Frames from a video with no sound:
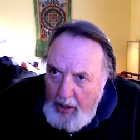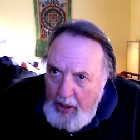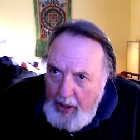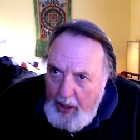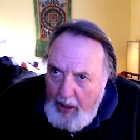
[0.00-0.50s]

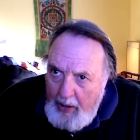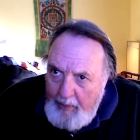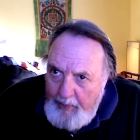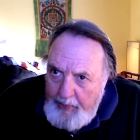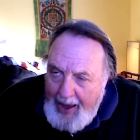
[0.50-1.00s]

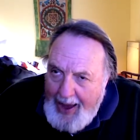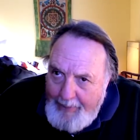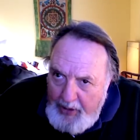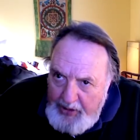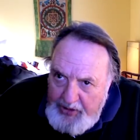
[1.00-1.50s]
um,
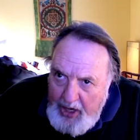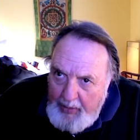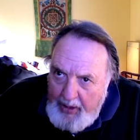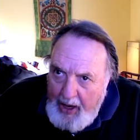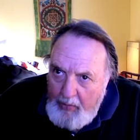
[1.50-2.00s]
Apple is
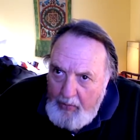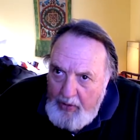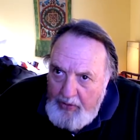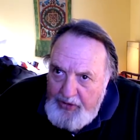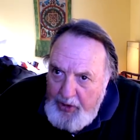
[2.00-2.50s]
coming out
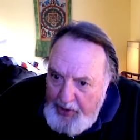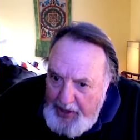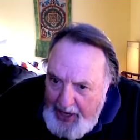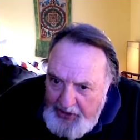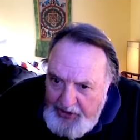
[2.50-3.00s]
with, Sony
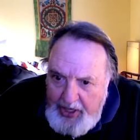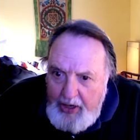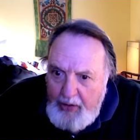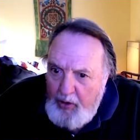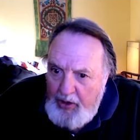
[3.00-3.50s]
has the
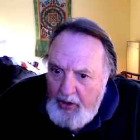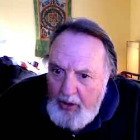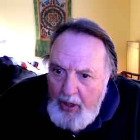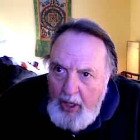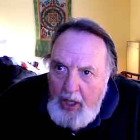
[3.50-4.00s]
e reader.
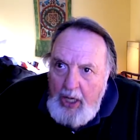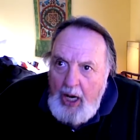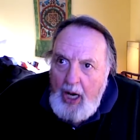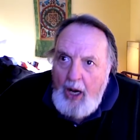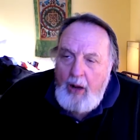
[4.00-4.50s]

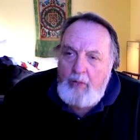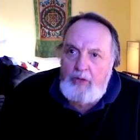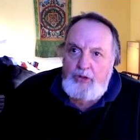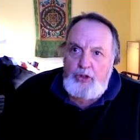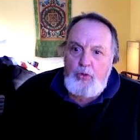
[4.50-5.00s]
Uh,
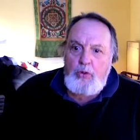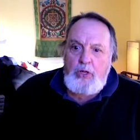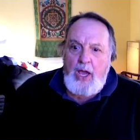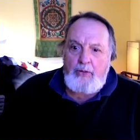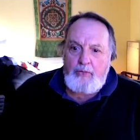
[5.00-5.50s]
you
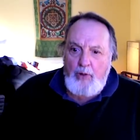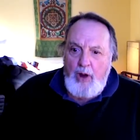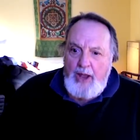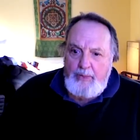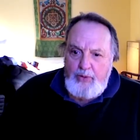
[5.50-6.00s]
can
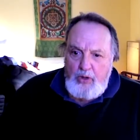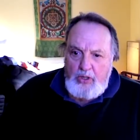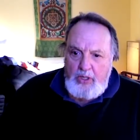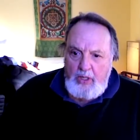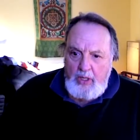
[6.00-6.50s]
write a
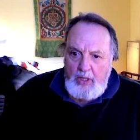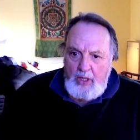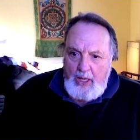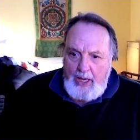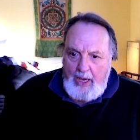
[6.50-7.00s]
book
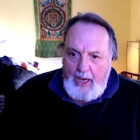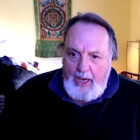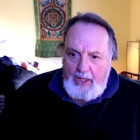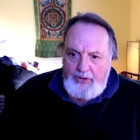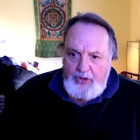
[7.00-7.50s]

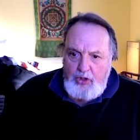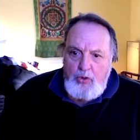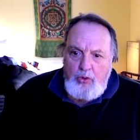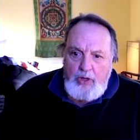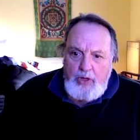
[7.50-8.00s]
and
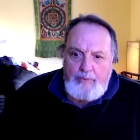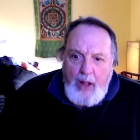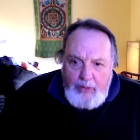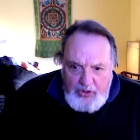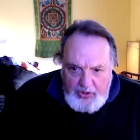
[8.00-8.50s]
you can
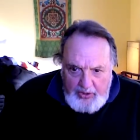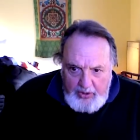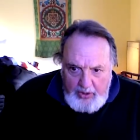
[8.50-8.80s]
publish it